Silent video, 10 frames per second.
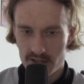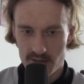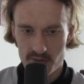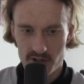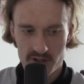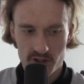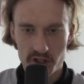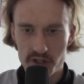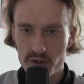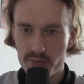I'm not
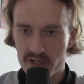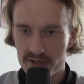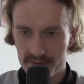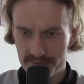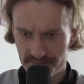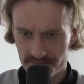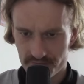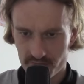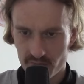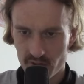talking too much
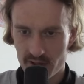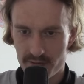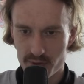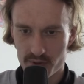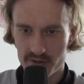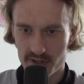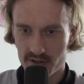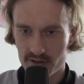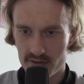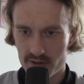and focusing on
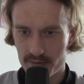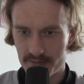the trip.